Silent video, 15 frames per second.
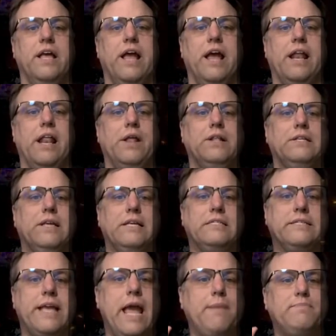And it
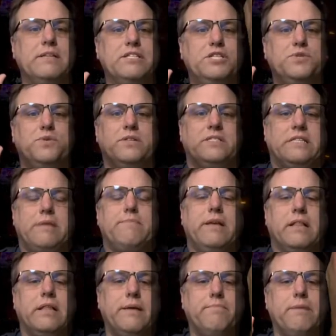escaped into a
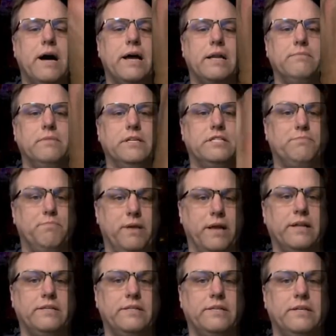seemingly bottomless
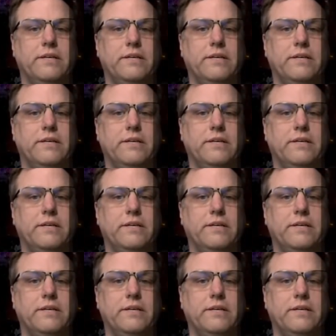pit,